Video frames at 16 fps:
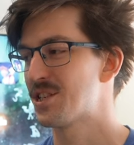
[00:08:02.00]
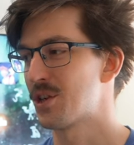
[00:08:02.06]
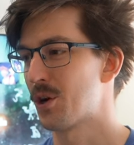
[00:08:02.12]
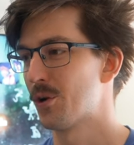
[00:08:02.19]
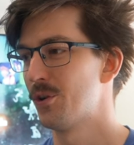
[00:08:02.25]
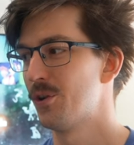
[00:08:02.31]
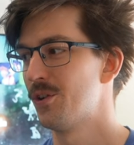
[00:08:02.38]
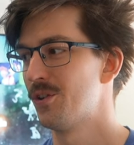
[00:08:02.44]

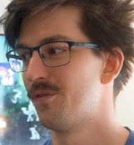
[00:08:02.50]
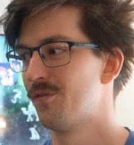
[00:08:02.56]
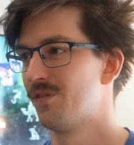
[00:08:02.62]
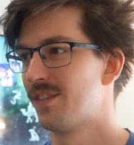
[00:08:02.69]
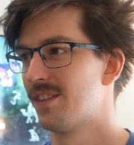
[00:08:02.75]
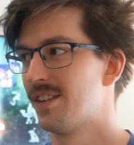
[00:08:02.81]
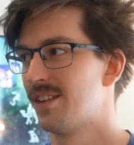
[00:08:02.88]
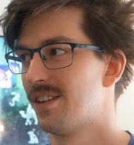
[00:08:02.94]
so
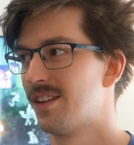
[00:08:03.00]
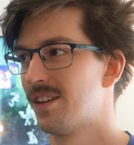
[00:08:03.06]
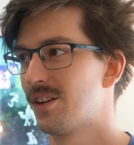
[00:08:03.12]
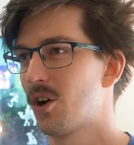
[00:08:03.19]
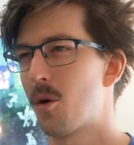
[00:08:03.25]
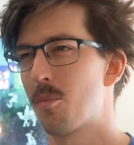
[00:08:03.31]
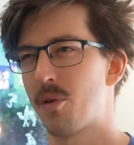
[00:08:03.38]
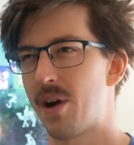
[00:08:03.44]

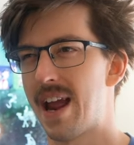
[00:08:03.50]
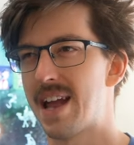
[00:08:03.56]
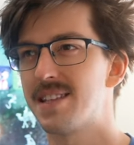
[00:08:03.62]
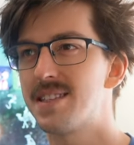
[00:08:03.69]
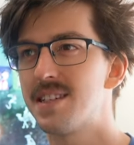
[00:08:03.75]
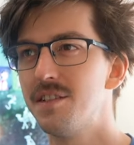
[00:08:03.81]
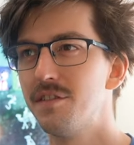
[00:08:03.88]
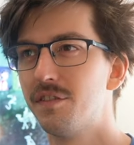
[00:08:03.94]

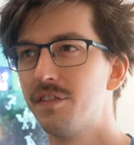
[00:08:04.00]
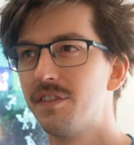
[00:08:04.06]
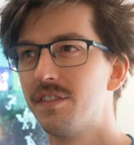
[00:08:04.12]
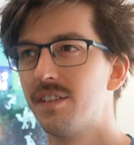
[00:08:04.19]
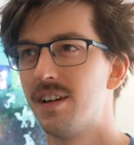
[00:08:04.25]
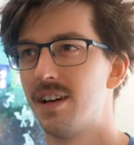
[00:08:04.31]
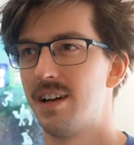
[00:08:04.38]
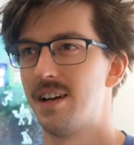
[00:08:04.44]
comprehensive
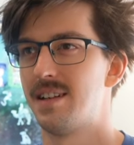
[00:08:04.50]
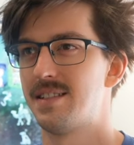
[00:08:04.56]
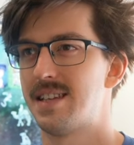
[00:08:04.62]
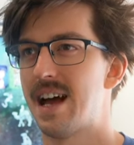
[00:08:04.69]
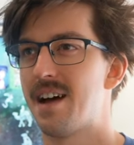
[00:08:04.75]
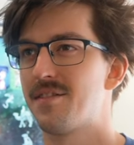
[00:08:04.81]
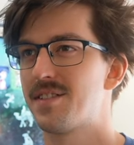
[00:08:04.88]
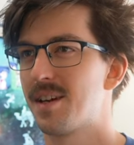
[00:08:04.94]

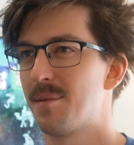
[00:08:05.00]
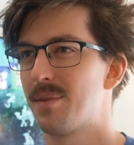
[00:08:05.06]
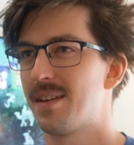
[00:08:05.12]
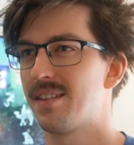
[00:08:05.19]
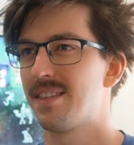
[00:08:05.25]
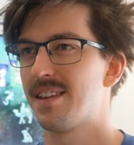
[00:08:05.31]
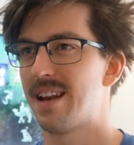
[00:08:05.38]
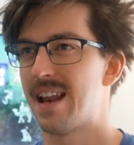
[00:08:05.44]
to have
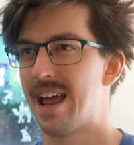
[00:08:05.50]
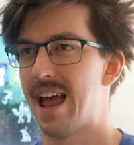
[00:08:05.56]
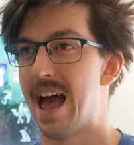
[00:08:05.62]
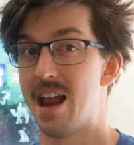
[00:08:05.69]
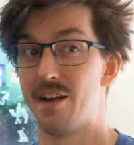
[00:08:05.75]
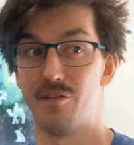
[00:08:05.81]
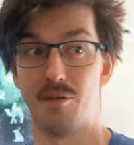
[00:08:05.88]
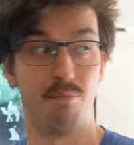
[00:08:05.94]
something that
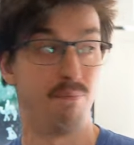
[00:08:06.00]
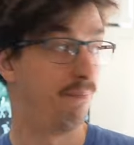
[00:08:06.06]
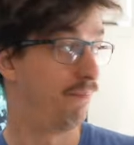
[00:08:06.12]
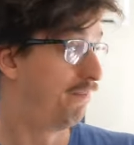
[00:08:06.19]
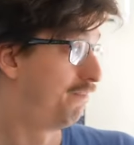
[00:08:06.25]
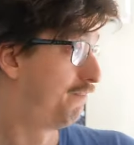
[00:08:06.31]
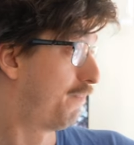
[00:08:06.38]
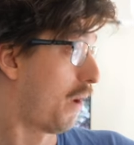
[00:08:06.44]
out of a
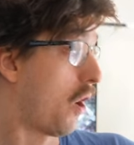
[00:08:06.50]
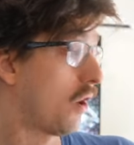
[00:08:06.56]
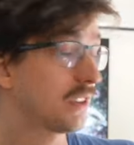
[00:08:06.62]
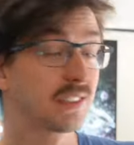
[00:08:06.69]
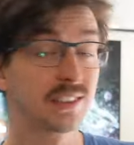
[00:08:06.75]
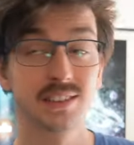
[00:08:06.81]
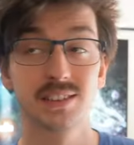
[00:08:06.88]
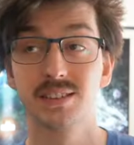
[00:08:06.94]

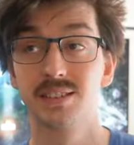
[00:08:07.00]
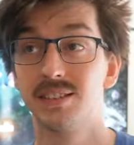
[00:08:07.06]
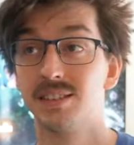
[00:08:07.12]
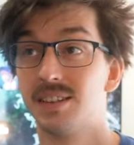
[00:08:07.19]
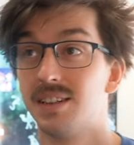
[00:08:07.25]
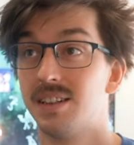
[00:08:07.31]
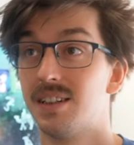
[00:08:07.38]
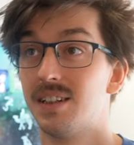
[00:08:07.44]
box
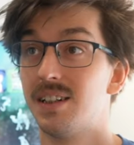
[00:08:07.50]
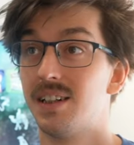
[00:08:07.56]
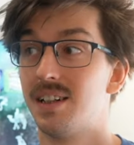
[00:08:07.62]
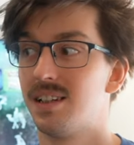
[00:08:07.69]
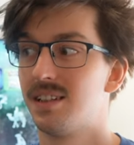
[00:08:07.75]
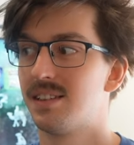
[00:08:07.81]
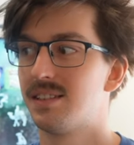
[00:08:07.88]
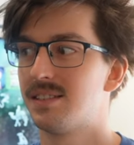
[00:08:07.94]

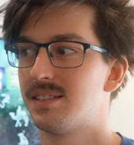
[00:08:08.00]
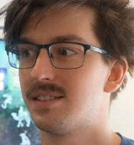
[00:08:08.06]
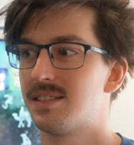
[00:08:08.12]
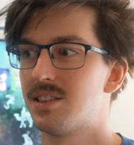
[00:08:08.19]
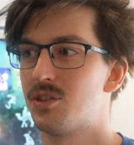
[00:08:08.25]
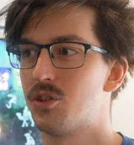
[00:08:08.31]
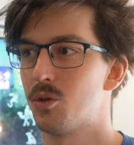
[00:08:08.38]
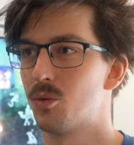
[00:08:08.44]

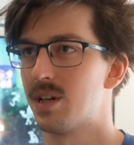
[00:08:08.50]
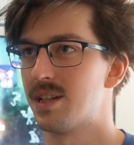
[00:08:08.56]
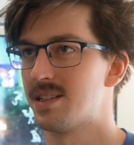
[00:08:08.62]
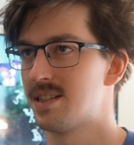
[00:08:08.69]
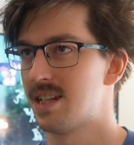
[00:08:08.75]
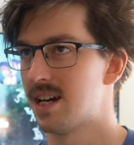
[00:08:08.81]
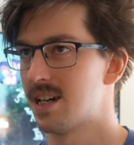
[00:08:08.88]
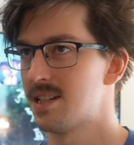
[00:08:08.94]
to do what
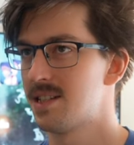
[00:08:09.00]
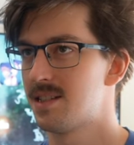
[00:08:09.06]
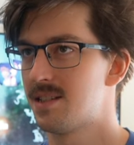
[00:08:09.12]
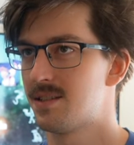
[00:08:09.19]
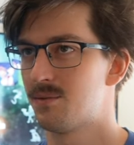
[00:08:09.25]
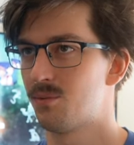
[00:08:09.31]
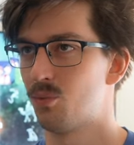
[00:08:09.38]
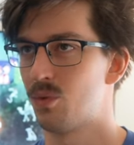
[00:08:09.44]
it
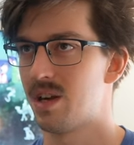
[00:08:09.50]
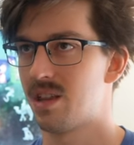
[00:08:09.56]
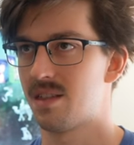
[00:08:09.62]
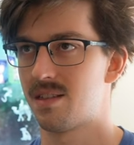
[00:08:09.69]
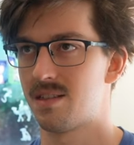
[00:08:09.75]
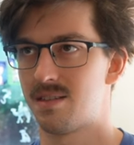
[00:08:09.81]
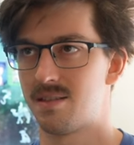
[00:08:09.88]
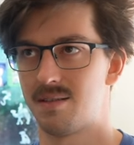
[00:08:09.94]
does
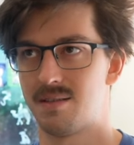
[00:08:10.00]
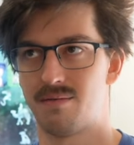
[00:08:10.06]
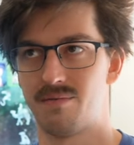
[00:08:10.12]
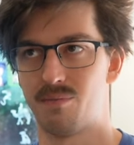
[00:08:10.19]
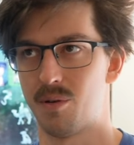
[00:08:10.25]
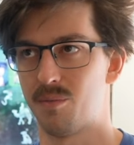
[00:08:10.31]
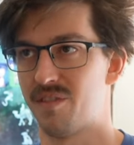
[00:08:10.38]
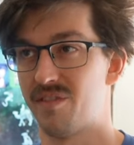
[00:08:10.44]
with
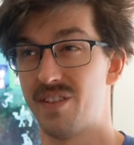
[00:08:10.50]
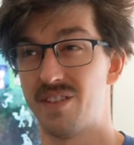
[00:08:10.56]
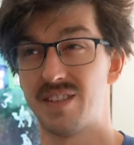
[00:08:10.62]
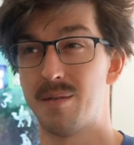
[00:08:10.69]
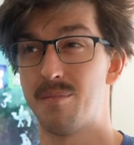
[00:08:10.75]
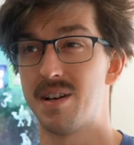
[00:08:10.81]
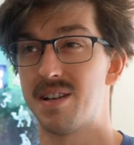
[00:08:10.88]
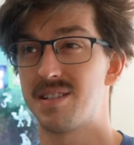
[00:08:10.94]
probably
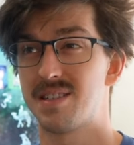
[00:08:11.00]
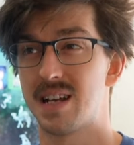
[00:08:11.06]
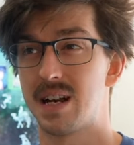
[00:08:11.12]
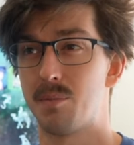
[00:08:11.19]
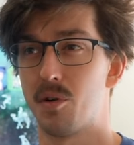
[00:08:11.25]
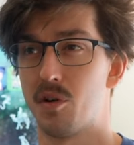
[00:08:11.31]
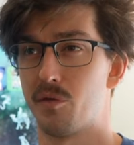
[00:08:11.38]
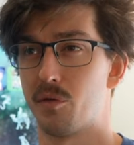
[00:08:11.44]
15 minutes set
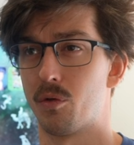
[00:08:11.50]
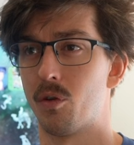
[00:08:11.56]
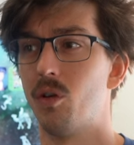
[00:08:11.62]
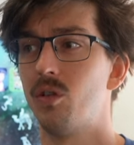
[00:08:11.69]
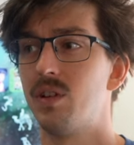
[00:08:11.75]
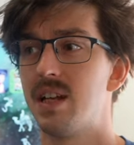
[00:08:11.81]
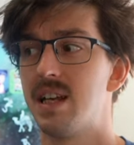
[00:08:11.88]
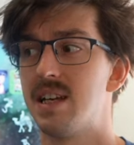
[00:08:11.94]
up
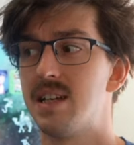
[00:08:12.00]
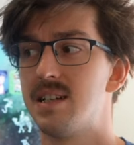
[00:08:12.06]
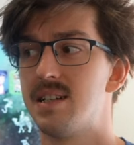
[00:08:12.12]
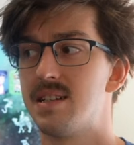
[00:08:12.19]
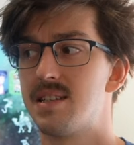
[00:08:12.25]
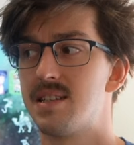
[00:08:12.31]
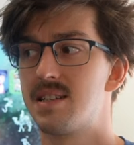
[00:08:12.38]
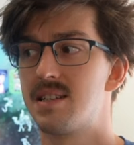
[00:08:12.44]
overall
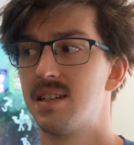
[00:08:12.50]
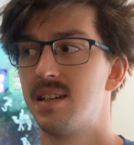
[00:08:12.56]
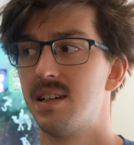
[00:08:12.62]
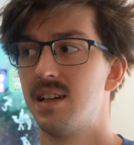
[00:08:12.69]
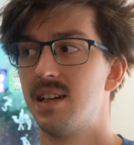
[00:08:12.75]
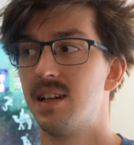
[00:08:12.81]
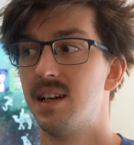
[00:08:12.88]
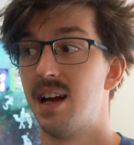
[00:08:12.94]
is...
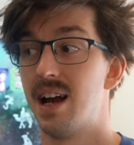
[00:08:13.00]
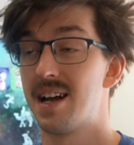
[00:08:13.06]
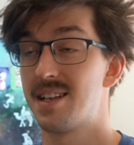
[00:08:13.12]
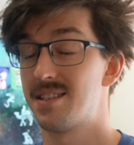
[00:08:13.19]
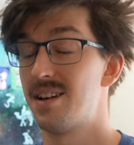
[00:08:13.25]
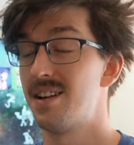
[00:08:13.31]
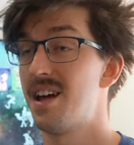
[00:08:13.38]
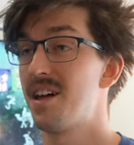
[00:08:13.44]

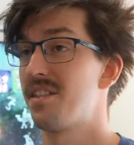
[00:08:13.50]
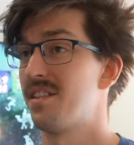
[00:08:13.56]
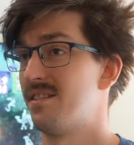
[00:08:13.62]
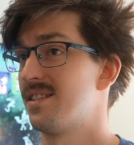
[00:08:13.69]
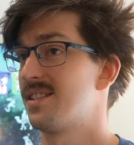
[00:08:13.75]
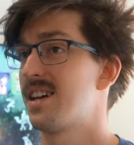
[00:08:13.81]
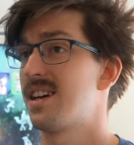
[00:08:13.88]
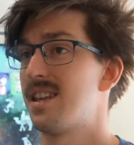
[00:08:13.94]
it's not nothing,
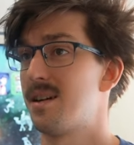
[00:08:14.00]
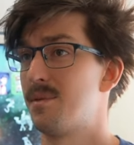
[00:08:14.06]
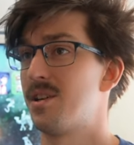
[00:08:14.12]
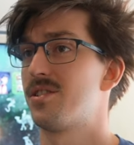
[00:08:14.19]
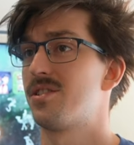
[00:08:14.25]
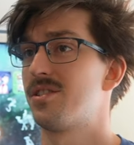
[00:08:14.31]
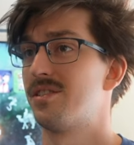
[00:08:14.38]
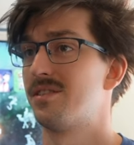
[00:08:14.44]
I'll tell you that
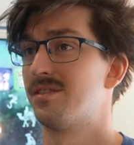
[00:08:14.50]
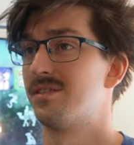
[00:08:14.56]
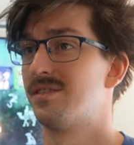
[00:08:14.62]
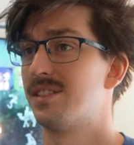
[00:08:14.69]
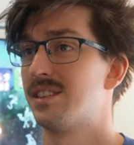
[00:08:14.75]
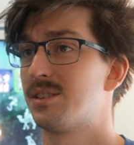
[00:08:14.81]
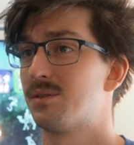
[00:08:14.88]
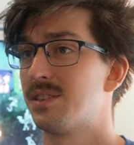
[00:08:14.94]
much.
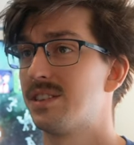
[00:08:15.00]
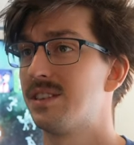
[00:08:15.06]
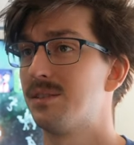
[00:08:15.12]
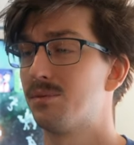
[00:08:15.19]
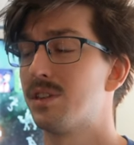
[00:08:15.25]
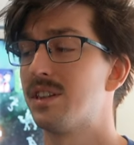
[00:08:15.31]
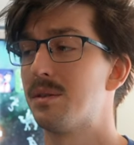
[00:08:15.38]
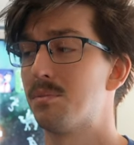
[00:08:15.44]
It's really,
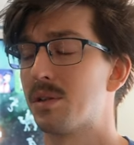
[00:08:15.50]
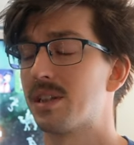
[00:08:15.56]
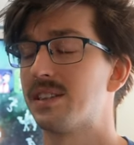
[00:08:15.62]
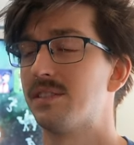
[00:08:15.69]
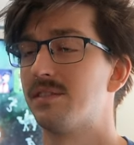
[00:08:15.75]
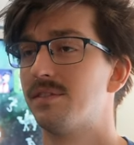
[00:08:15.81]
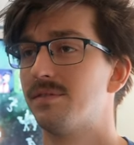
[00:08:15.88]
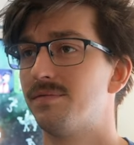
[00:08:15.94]
really impressive.